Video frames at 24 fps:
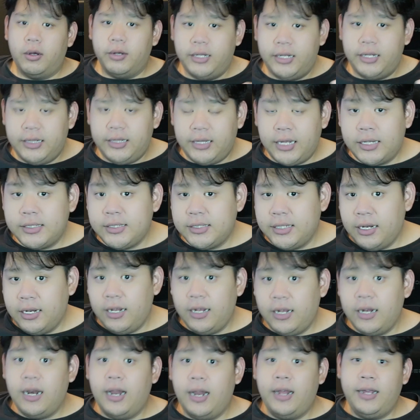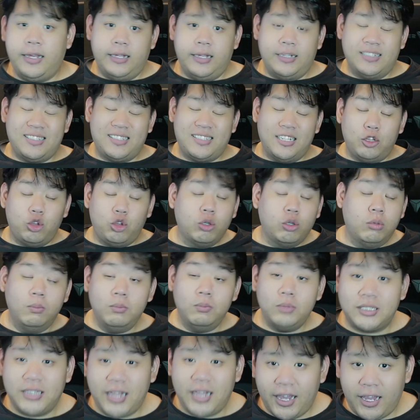debt ceiling like it's the
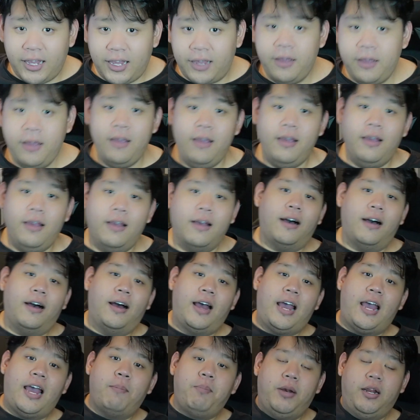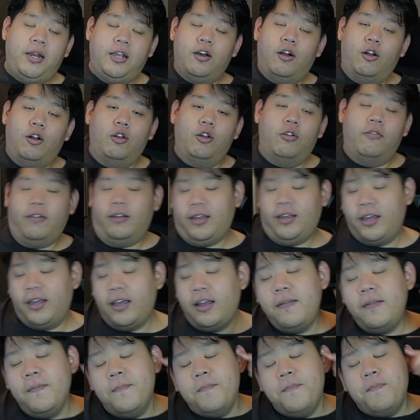doomsday happening all over
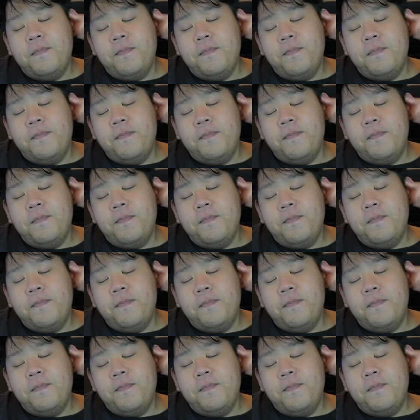again.